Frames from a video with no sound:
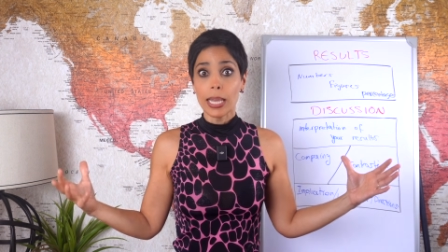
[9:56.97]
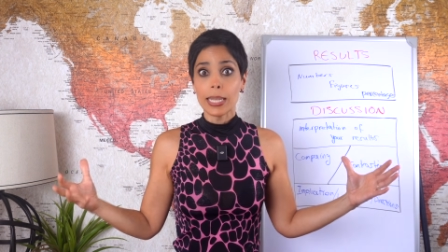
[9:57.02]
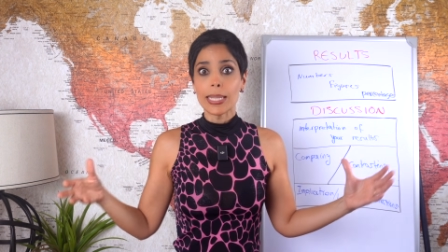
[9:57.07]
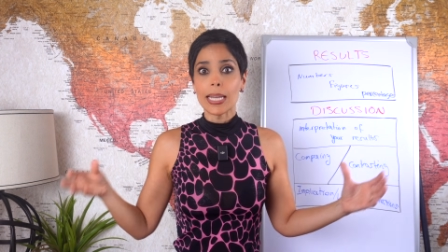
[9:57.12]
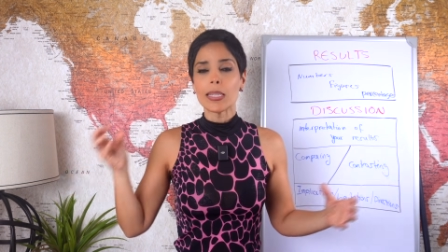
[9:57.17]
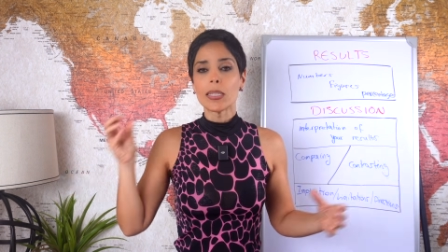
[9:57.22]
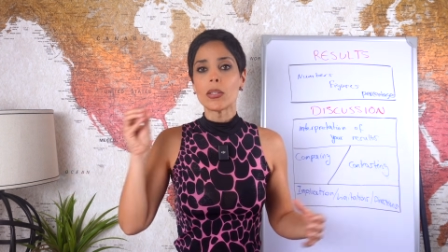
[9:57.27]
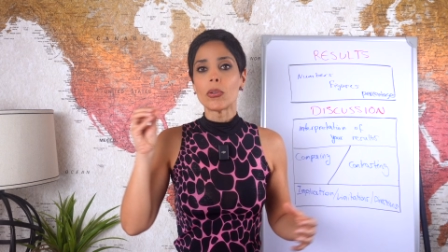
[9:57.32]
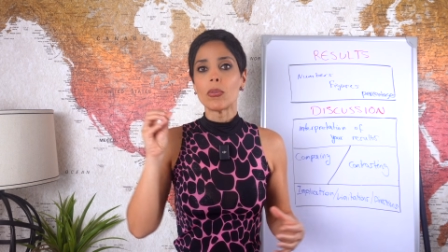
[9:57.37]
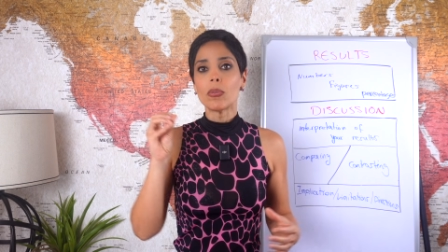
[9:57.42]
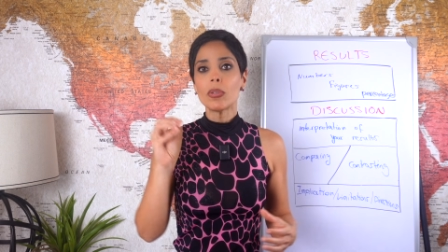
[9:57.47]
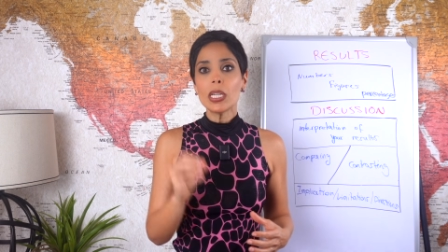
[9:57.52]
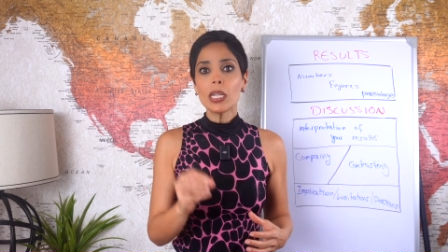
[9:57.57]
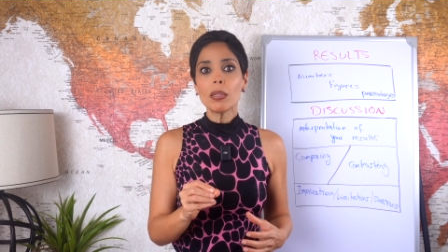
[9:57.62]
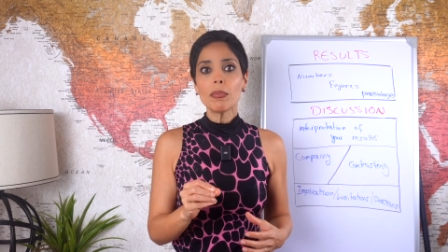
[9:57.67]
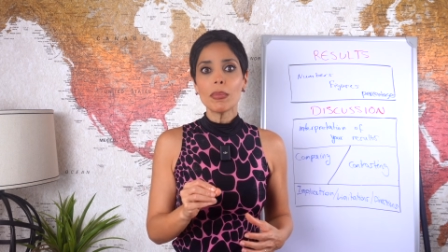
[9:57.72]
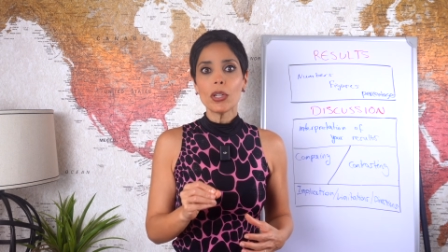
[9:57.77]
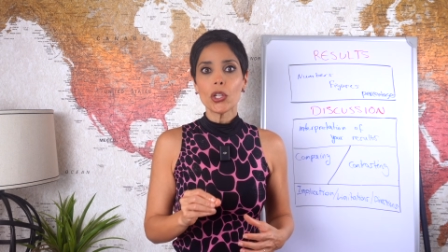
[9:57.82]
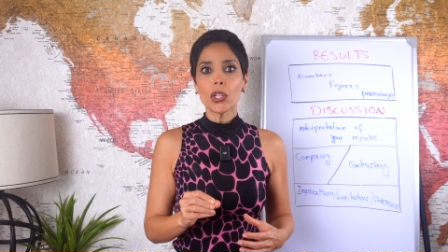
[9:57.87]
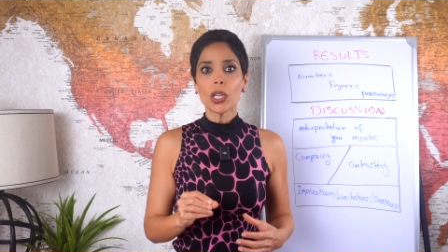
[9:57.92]
That's the
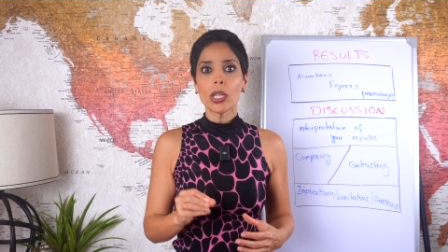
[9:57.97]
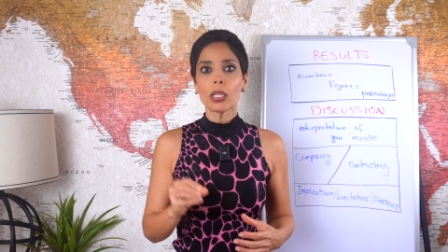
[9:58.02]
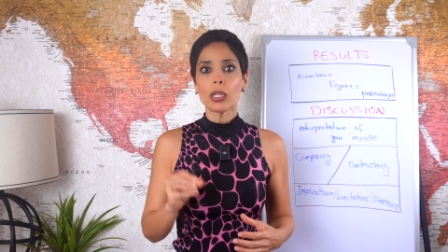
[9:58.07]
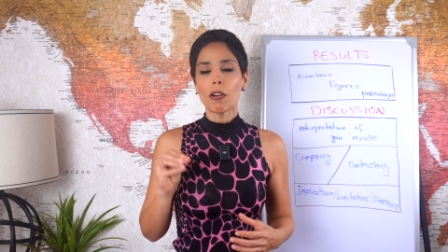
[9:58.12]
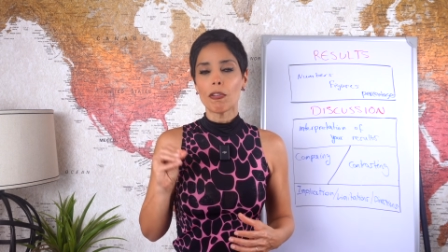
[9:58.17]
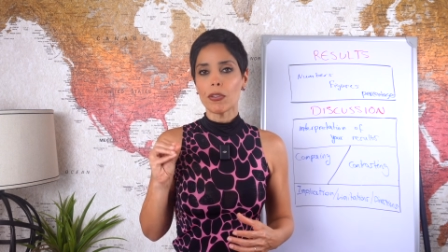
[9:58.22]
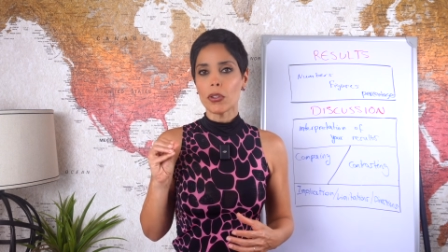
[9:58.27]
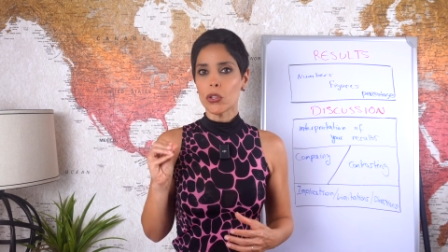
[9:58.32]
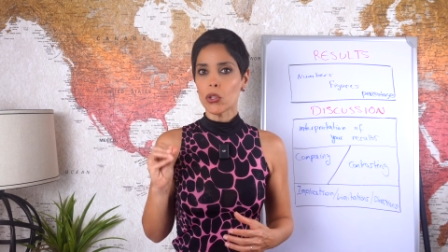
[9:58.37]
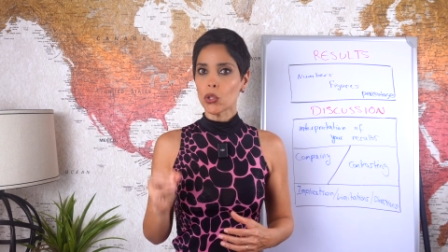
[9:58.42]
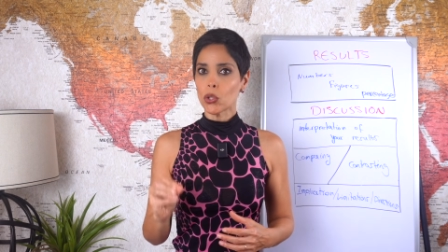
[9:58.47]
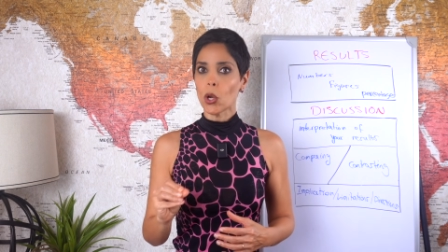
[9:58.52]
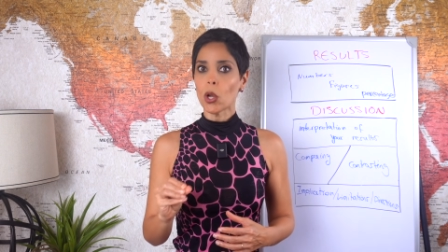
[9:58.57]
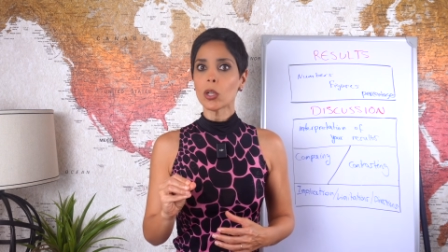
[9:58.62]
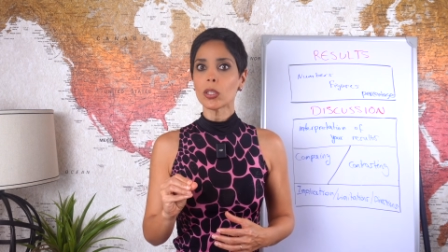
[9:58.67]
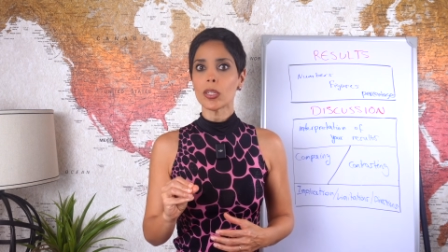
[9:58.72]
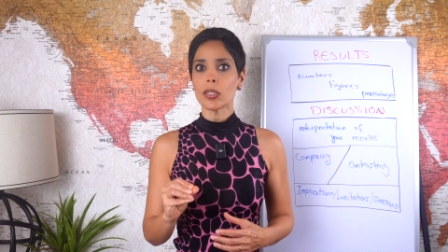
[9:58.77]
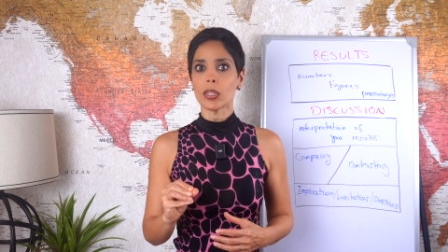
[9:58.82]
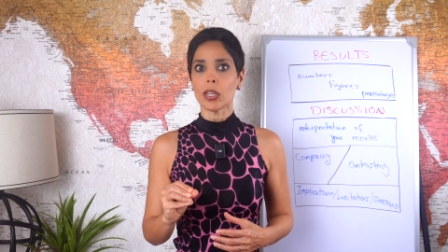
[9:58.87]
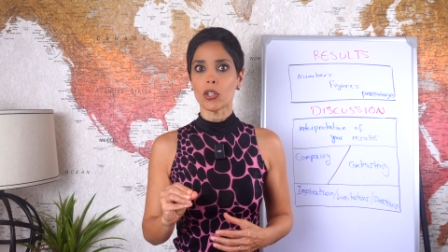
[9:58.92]
real mission of a
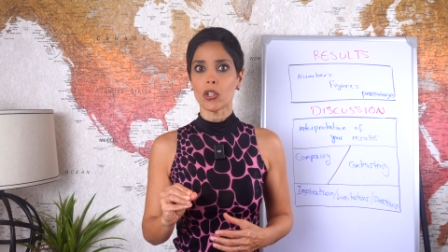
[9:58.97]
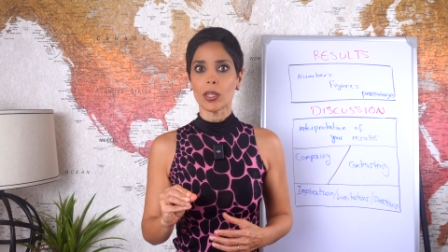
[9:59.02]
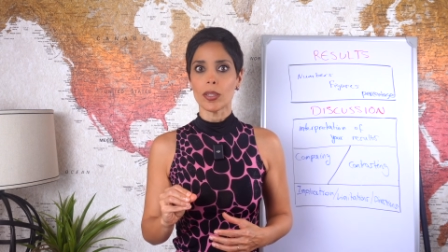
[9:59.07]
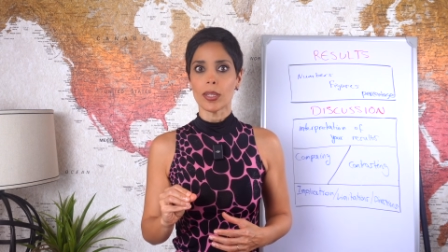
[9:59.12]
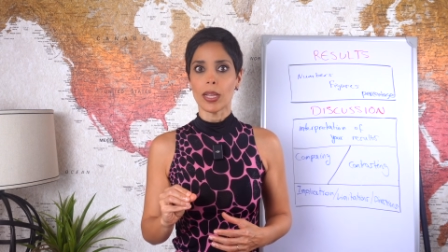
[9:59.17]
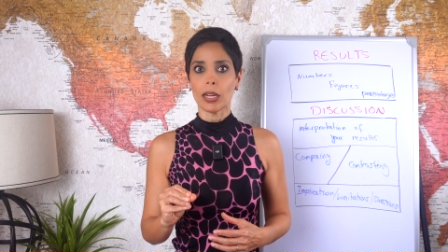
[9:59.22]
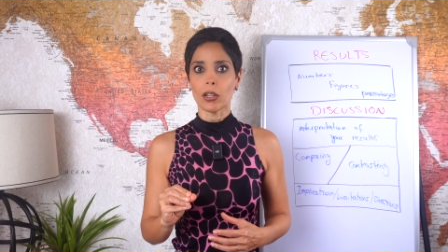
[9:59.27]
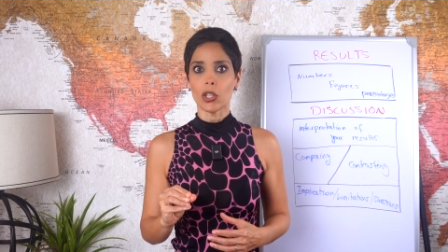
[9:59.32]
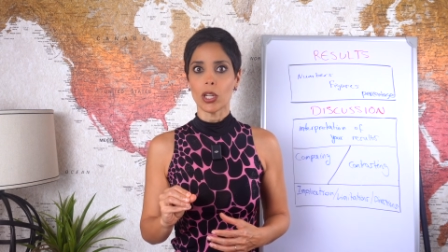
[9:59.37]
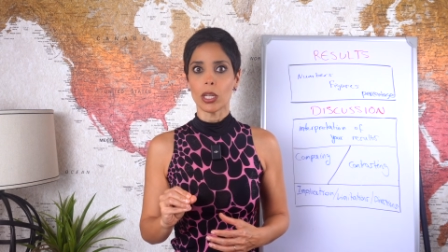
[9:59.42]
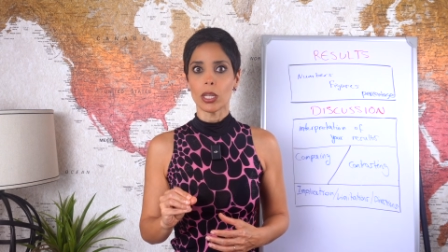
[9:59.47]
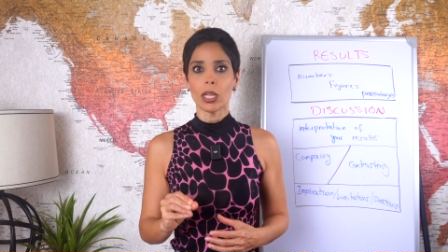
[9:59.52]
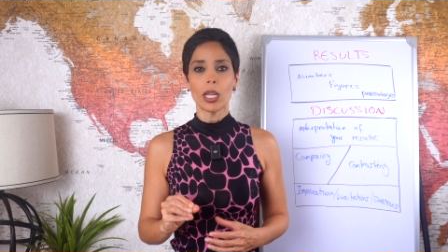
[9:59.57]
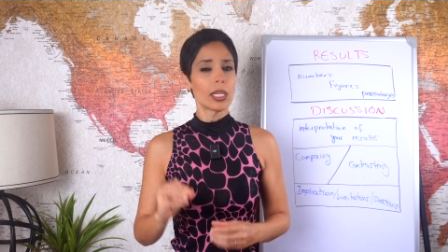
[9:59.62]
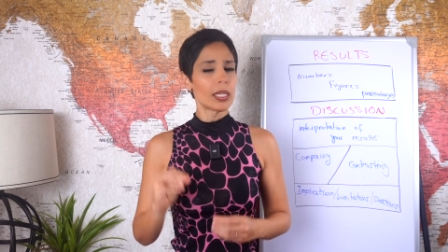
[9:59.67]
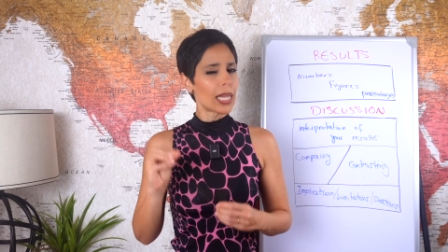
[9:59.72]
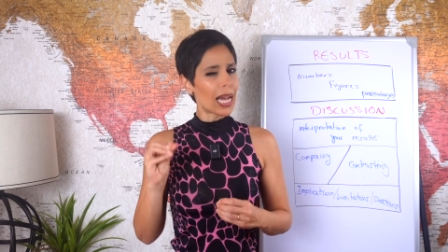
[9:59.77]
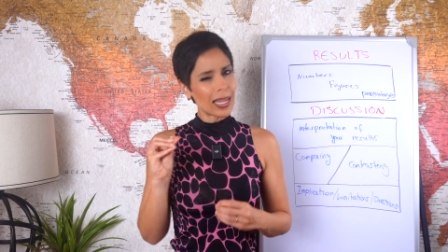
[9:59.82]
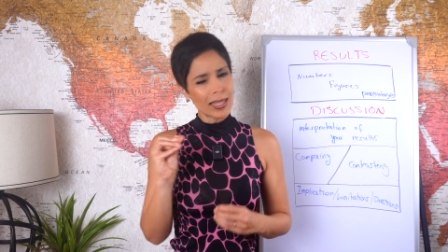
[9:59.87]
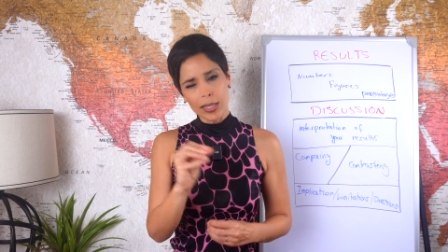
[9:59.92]
strong discussion section.
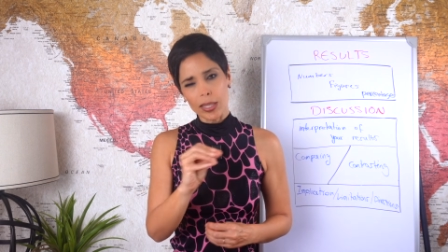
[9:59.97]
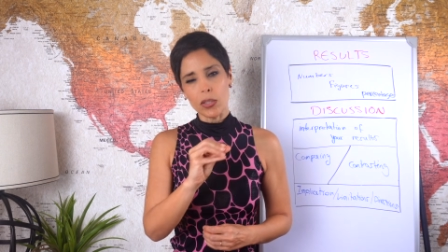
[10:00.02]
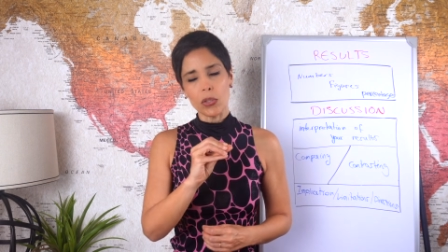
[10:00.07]
That's the